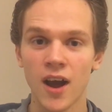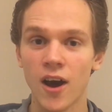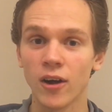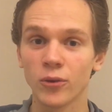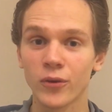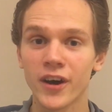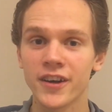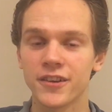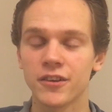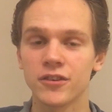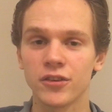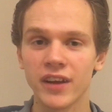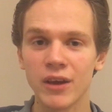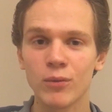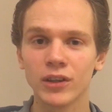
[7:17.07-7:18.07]
Alright,
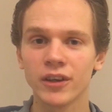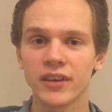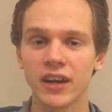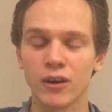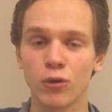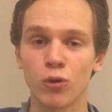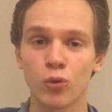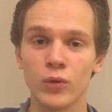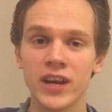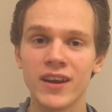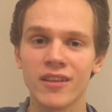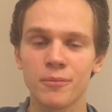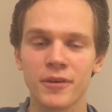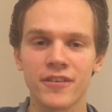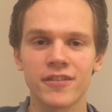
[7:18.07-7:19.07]
today we looked at 3
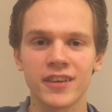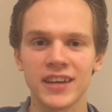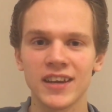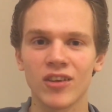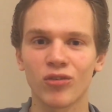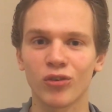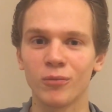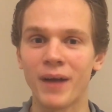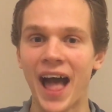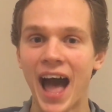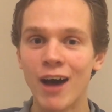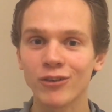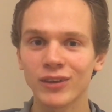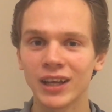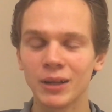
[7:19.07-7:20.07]
of the best ideas from
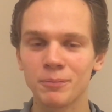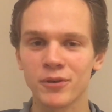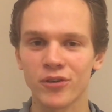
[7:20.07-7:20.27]
How to Help